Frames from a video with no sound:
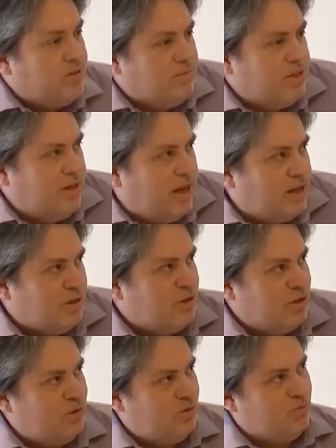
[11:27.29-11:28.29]
I mean, how did
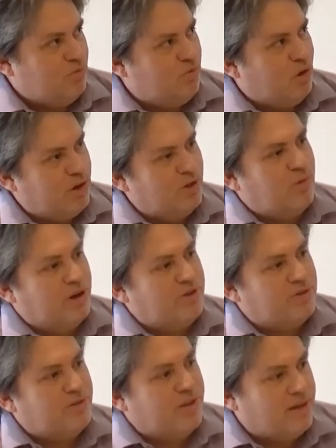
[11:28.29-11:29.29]
you find your way
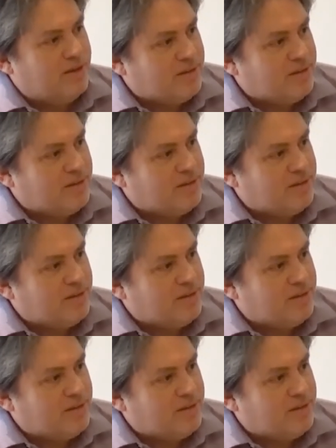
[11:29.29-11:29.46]
through that?